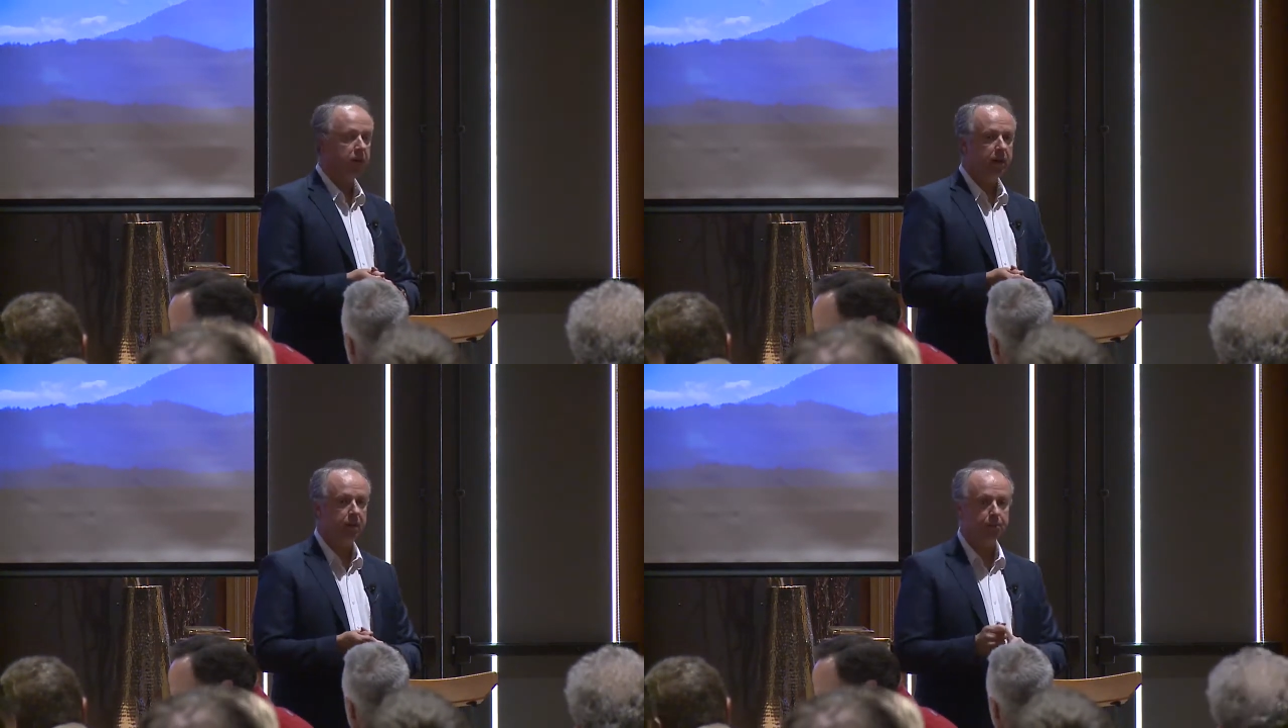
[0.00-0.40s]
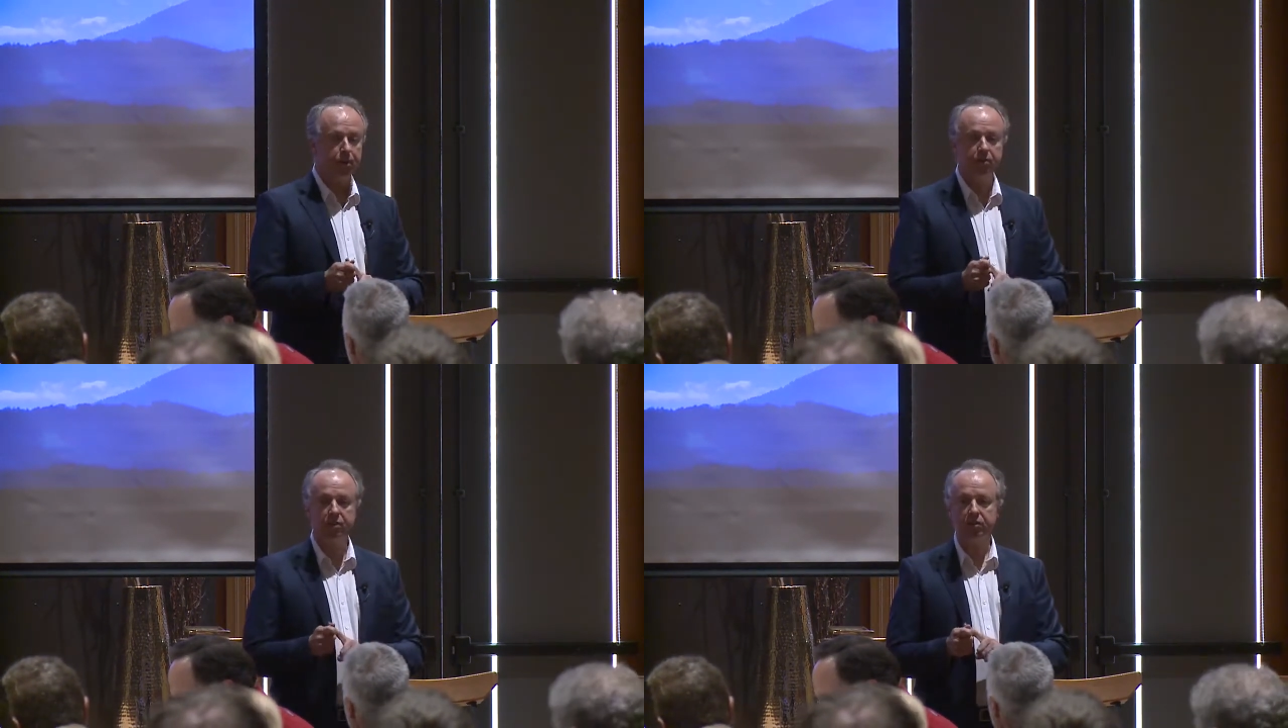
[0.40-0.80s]
In the
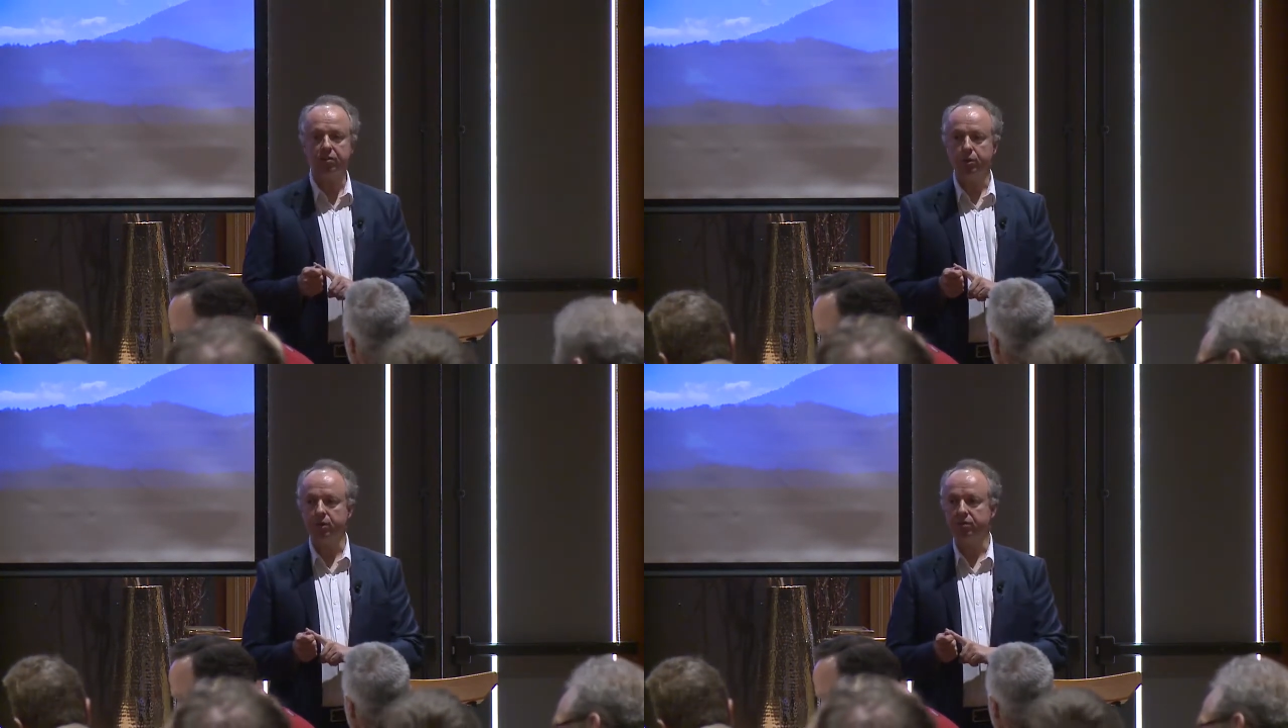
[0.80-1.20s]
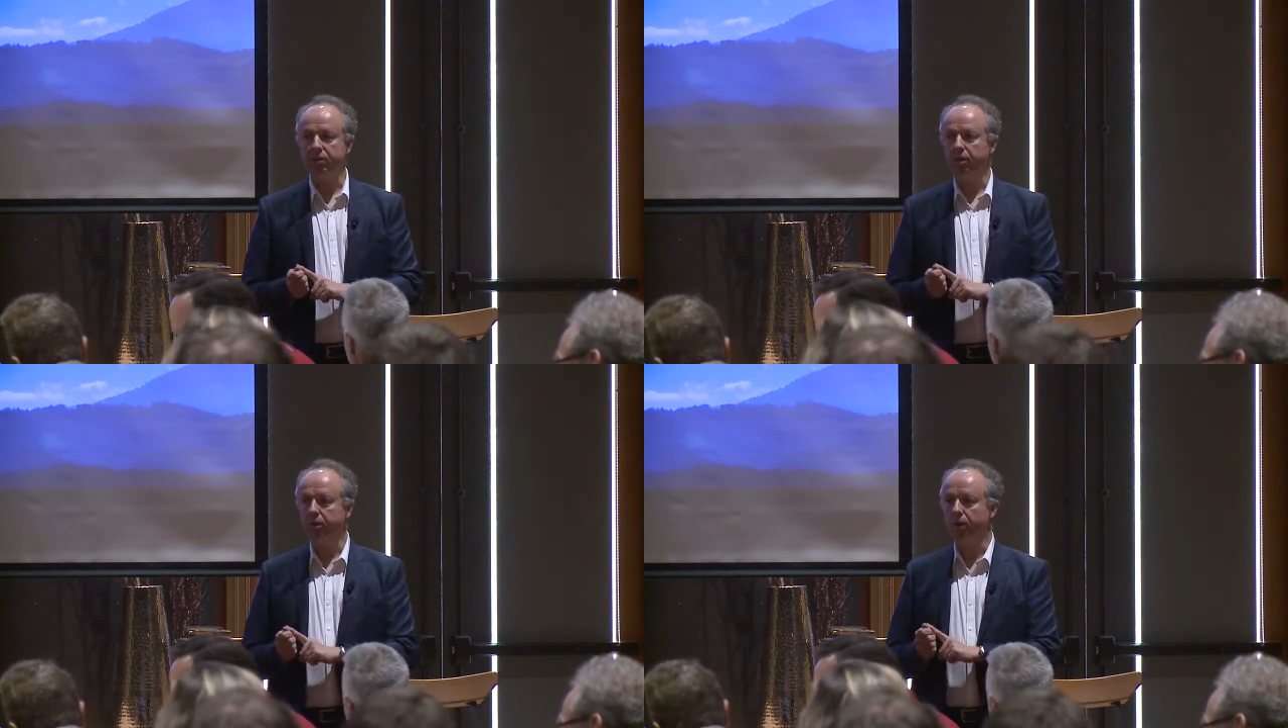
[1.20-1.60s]
process of doing
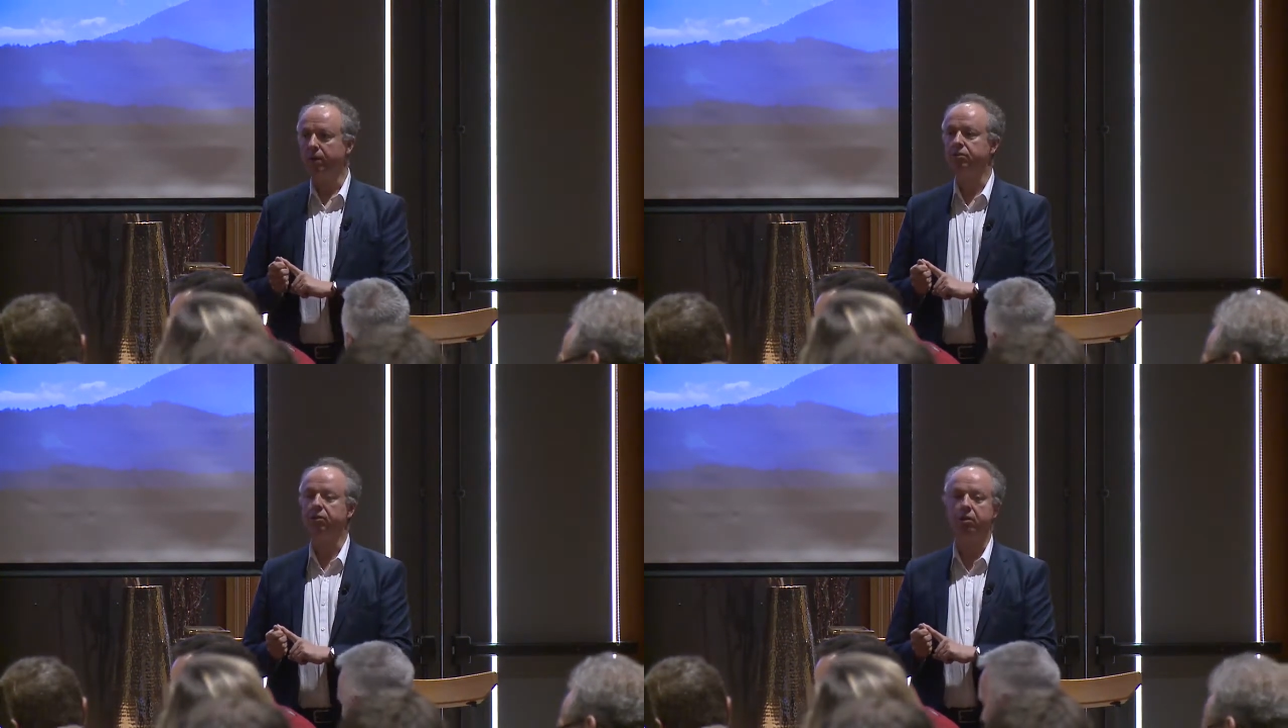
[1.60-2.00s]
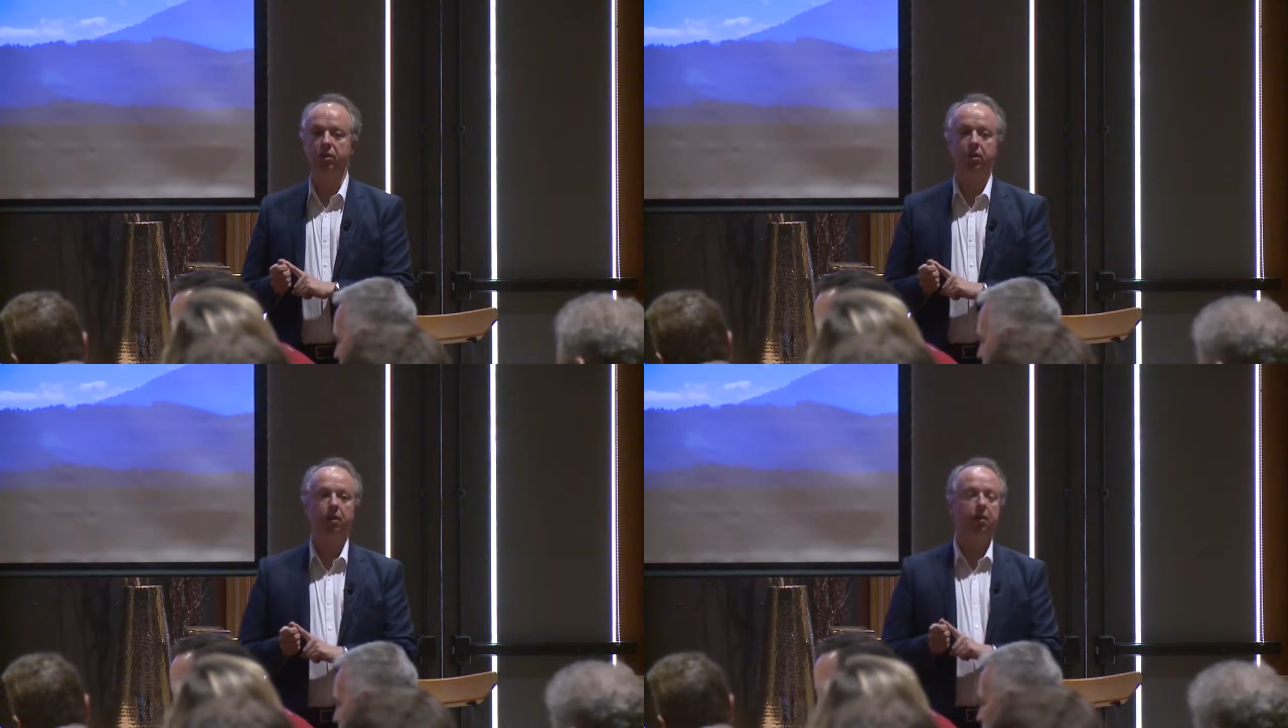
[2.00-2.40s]
so, I saw
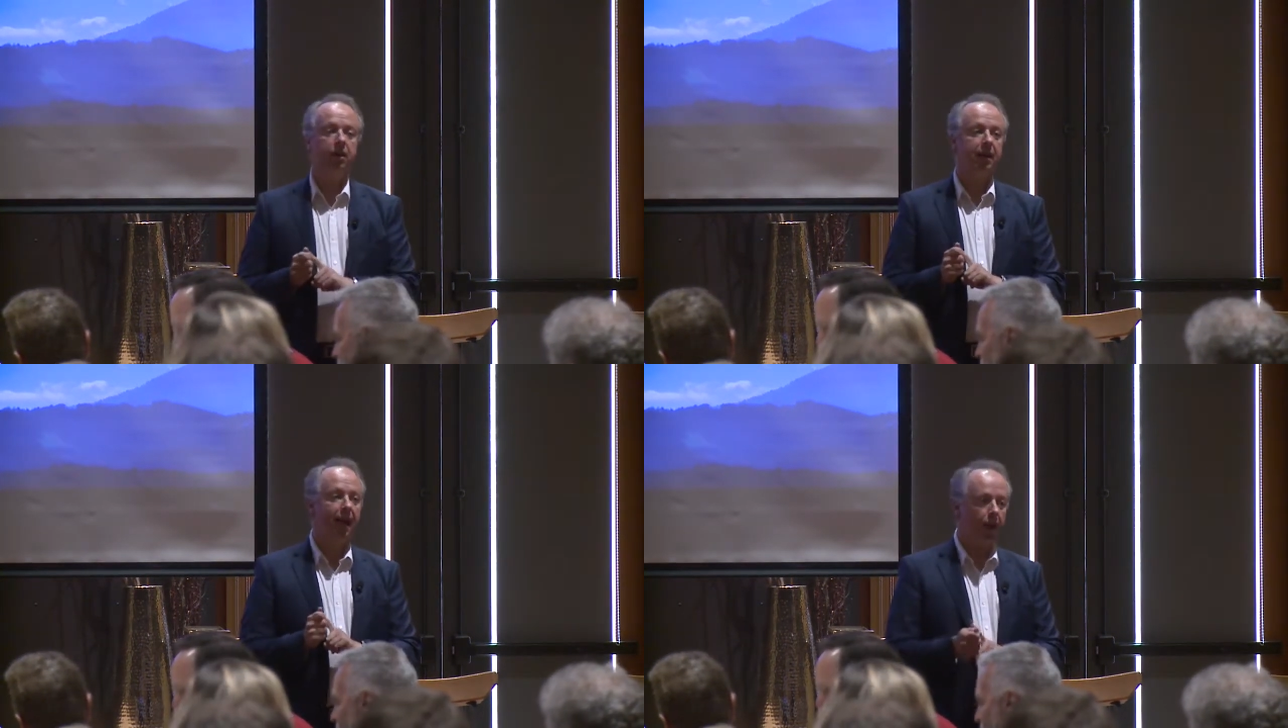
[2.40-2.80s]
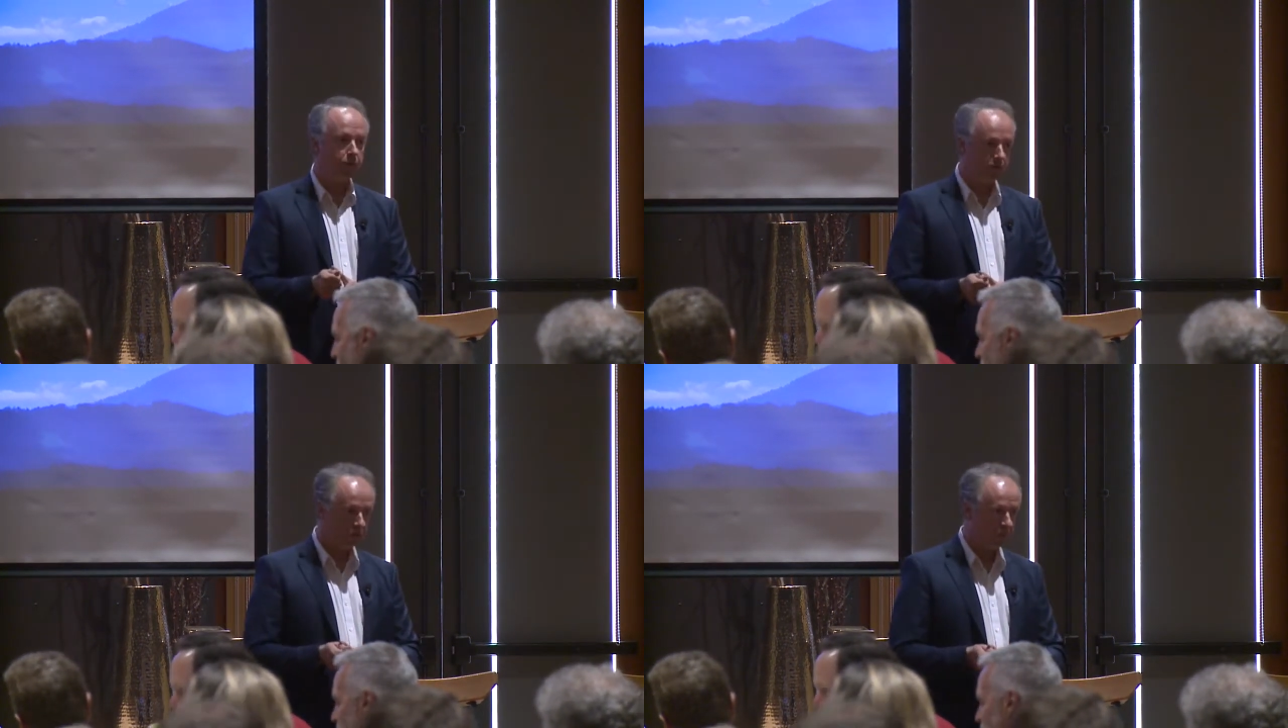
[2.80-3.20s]

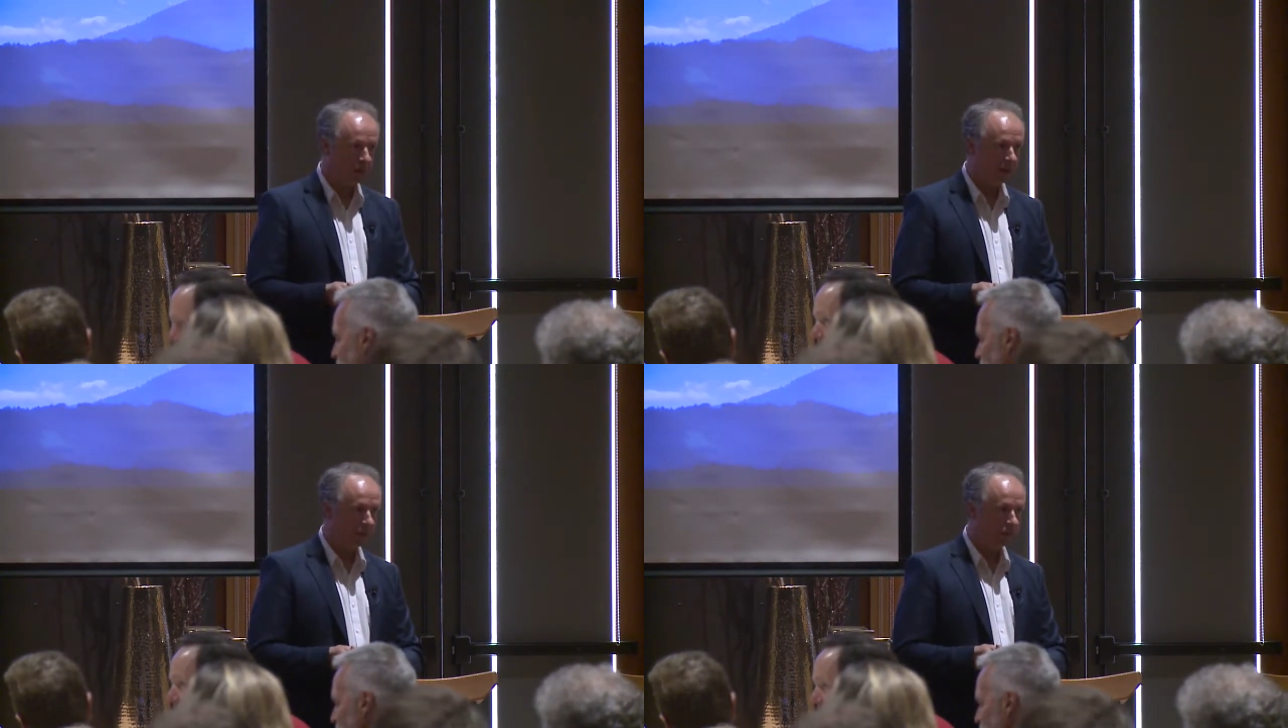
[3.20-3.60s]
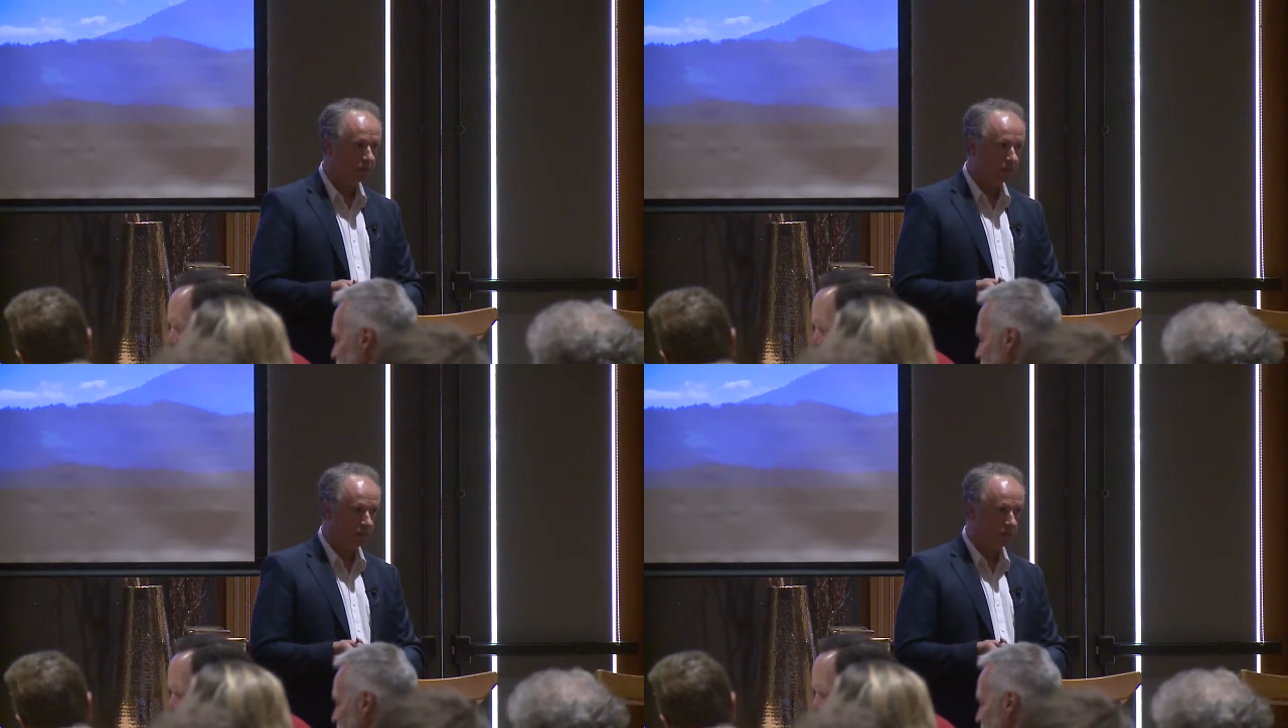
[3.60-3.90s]
countless planes.